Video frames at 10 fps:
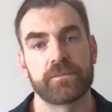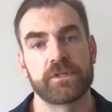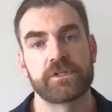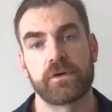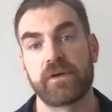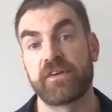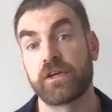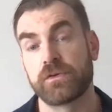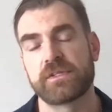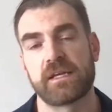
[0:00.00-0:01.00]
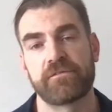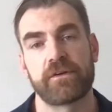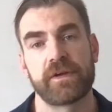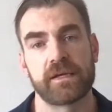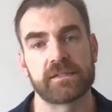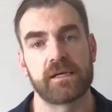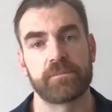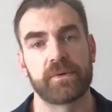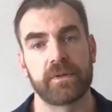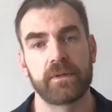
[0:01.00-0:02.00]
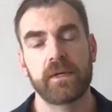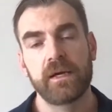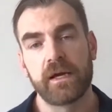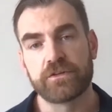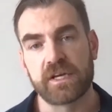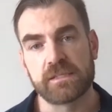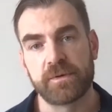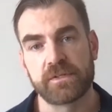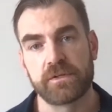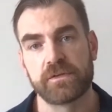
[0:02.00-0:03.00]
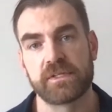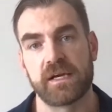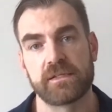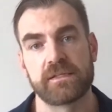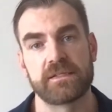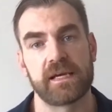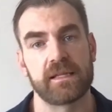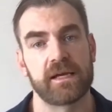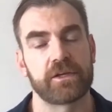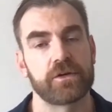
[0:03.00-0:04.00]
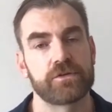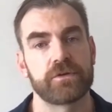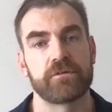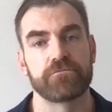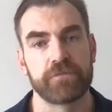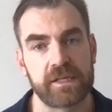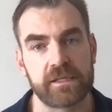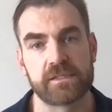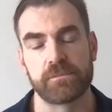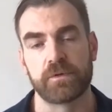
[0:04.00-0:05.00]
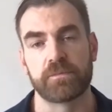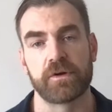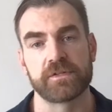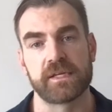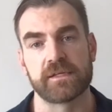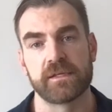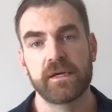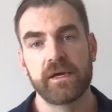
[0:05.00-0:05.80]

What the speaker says: So if I use that very example, a trans person who signs to Daylight goes through a really simple process.